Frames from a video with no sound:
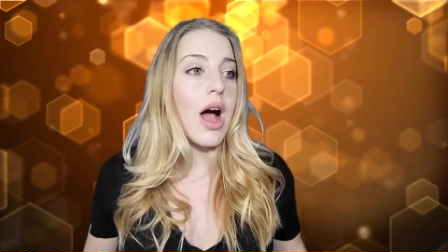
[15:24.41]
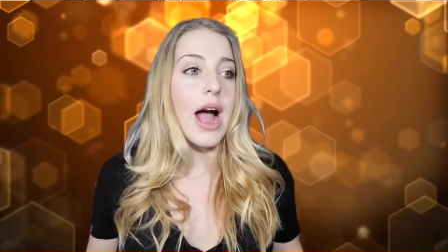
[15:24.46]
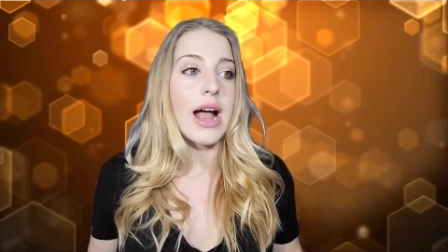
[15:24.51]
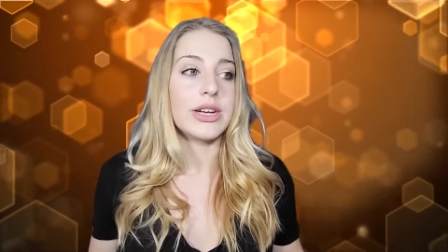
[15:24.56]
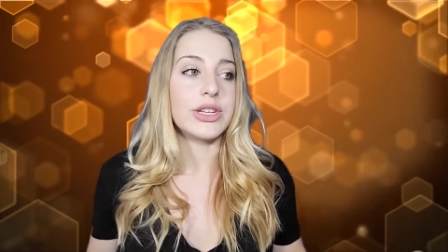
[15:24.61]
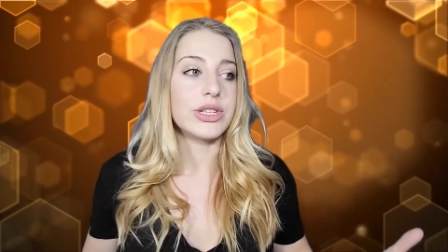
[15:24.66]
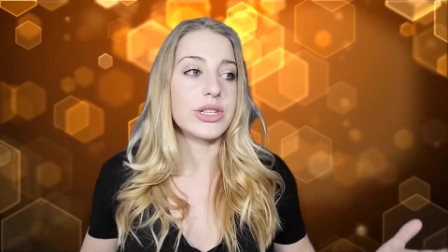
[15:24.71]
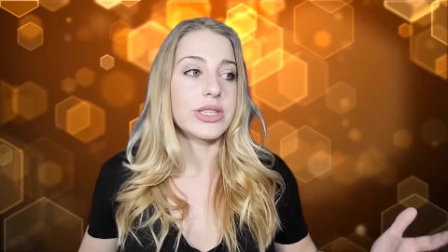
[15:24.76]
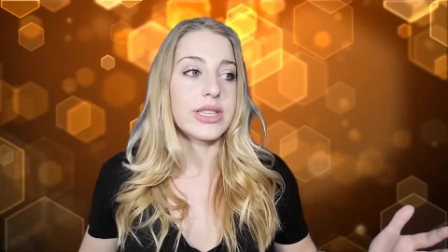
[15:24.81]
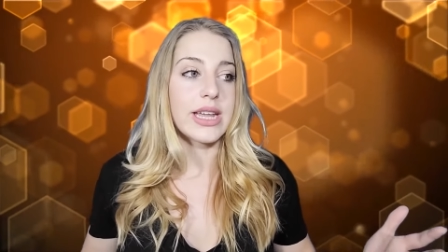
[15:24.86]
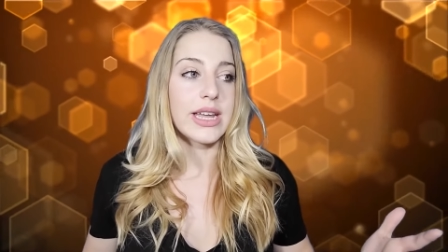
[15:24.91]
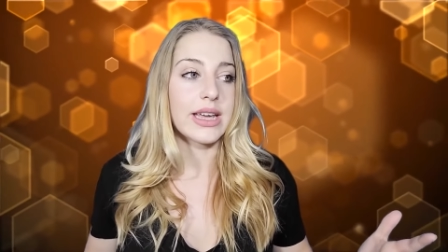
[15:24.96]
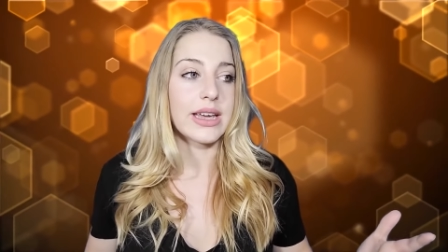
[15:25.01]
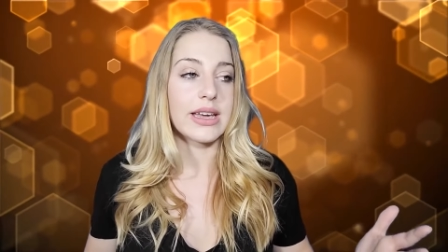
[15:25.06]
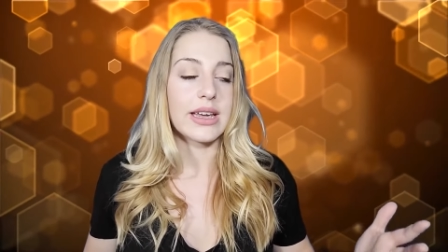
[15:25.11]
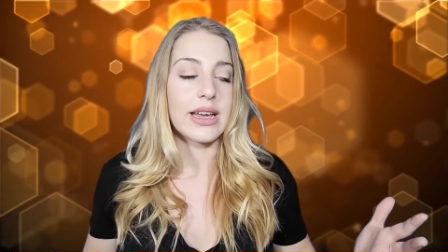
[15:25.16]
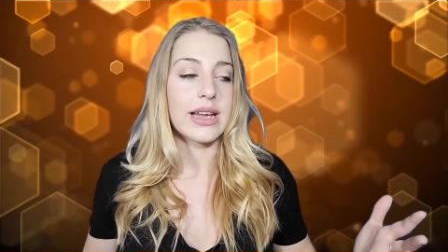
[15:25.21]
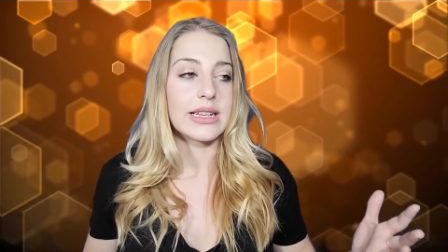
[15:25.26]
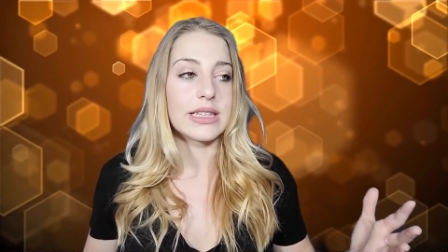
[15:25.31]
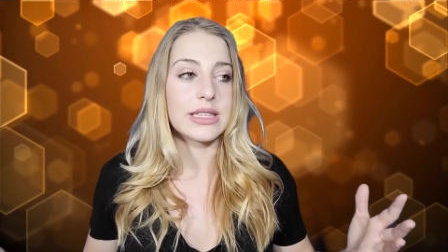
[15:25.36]
I just
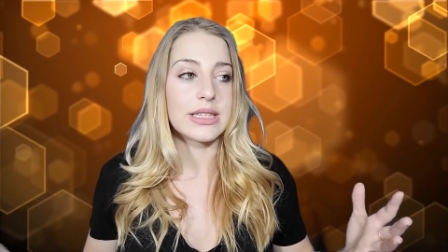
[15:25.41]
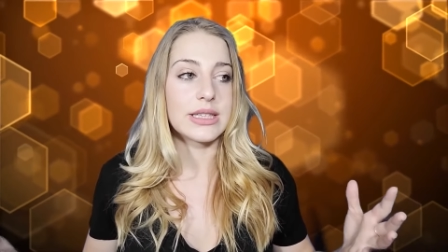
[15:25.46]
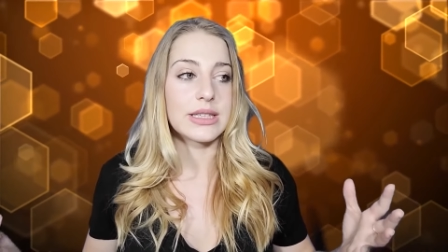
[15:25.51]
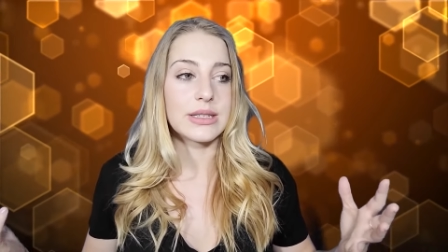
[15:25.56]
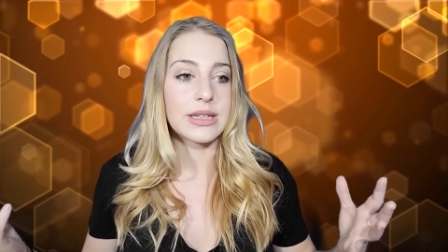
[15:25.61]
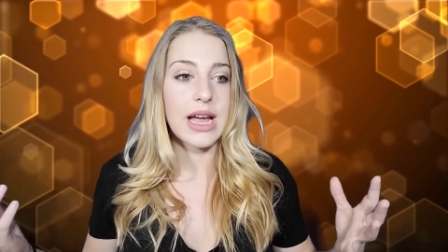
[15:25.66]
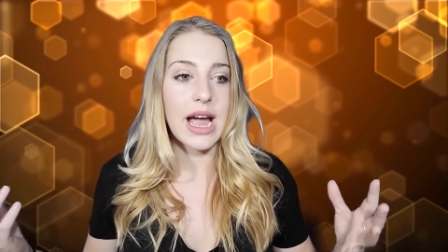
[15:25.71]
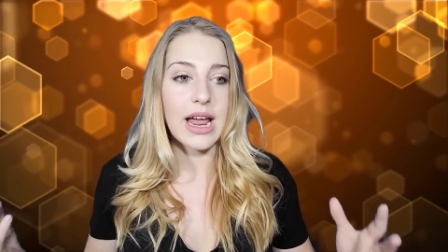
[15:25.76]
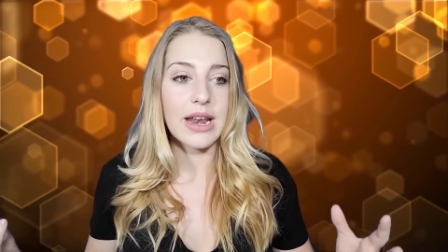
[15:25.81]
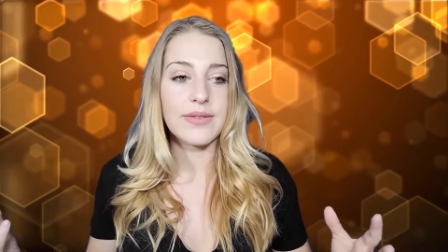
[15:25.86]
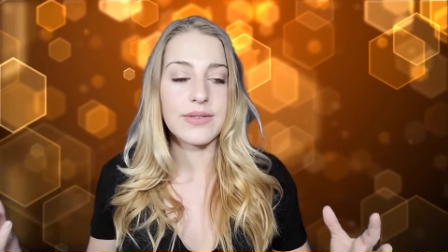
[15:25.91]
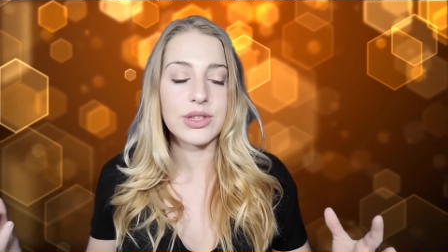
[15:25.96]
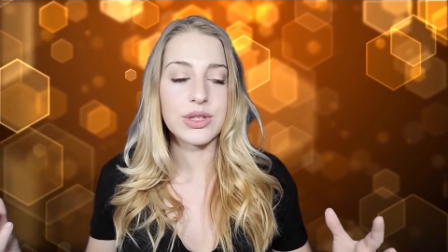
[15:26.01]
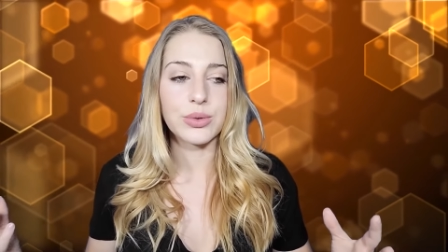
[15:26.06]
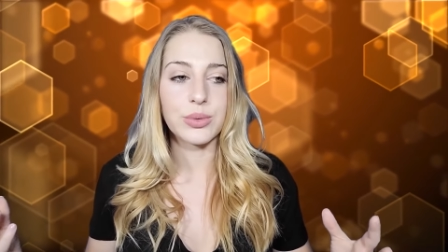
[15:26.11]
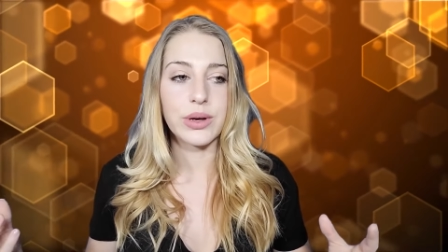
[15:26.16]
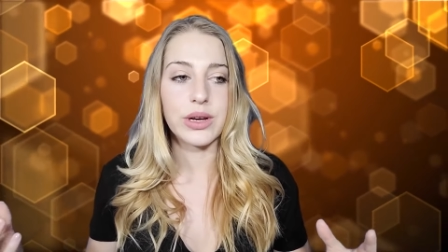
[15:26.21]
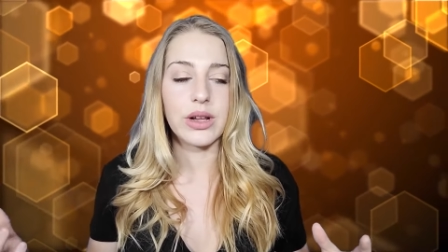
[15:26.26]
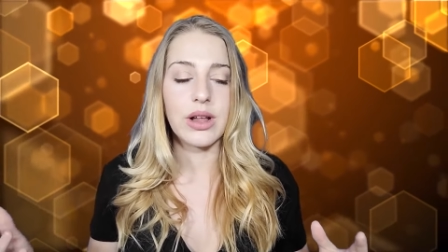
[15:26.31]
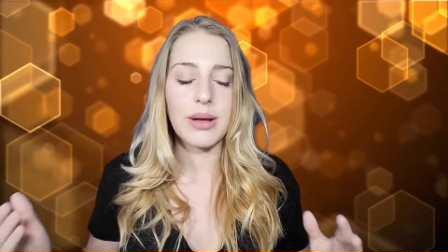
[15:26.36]
think it's kind of
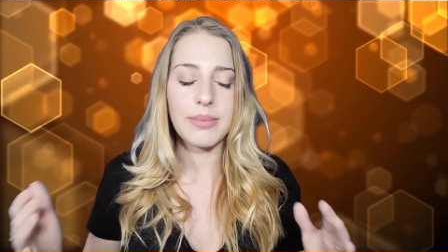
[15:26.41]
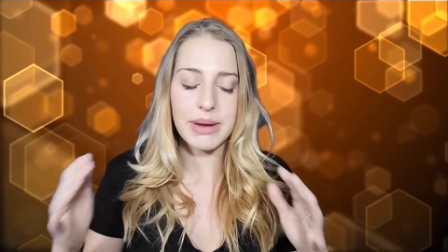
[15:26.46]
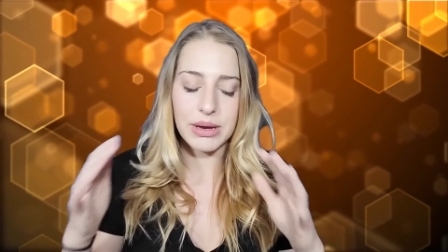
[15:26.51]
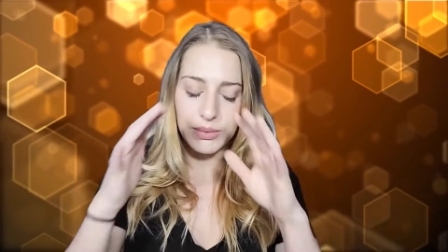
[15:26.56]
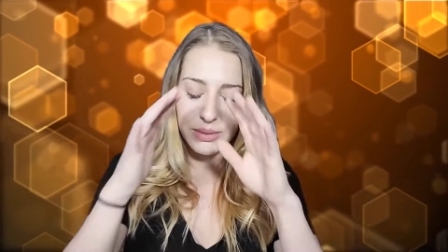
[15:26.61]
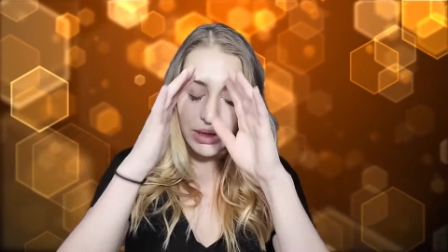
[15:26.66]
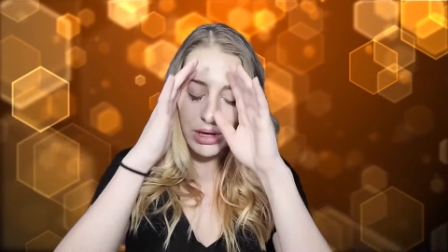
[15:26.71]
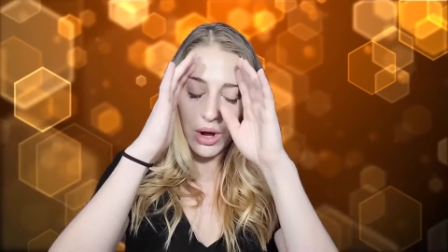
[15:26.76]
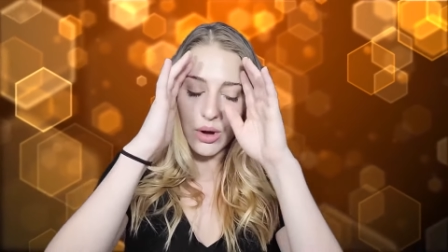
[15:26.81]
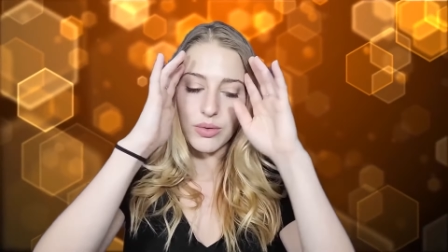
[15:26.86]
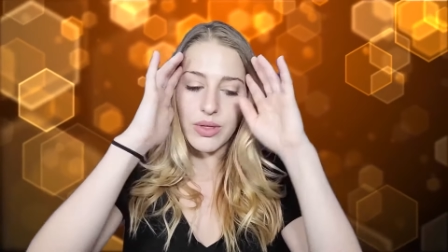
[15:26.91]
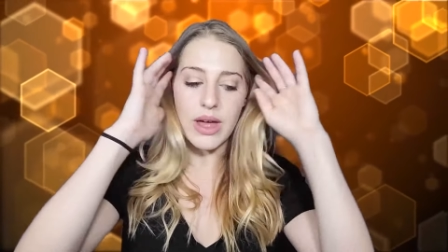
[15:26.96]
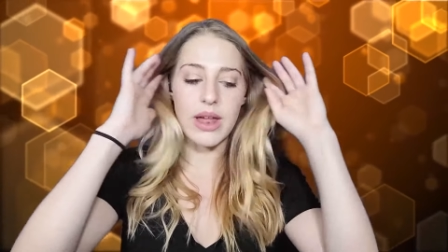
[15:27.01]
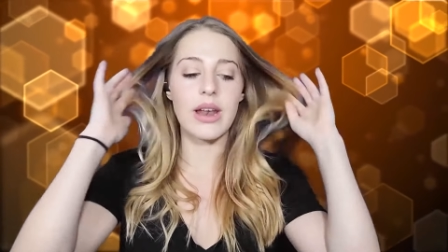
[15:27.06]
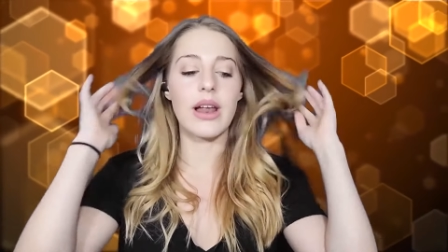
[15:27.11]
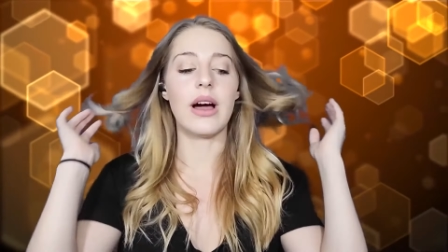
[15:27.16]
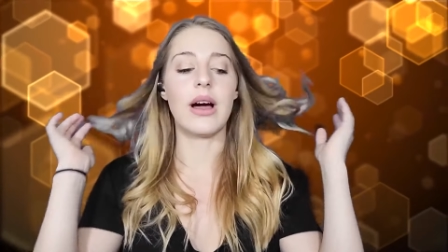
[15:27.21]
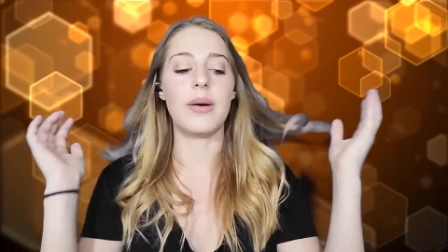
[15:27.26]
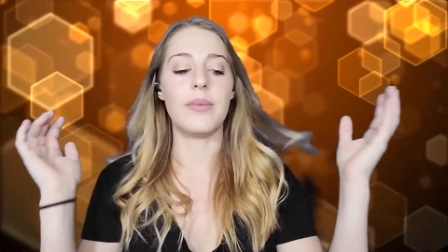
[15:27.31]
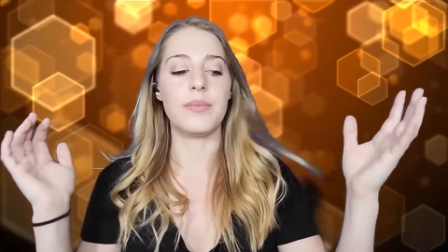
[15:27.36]
surreal. I mean, we know that
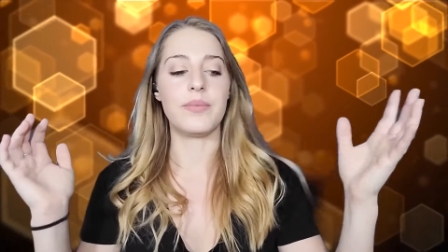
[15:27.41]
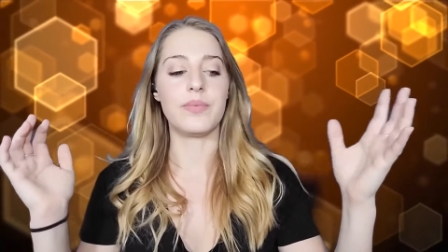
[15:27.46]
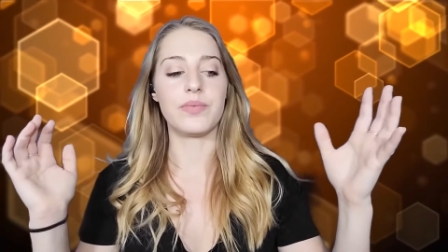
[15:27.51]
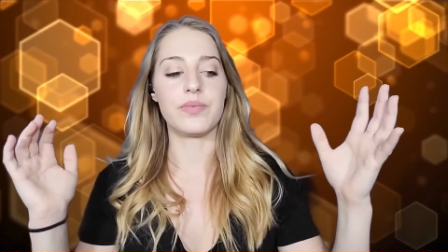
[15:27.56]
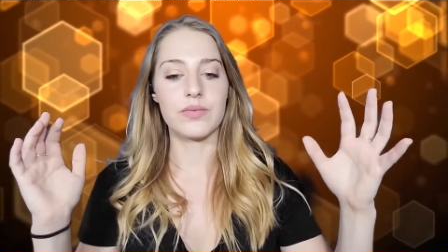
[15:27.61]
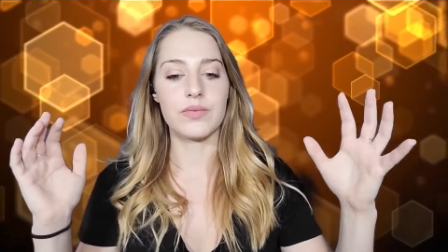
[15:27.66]
um,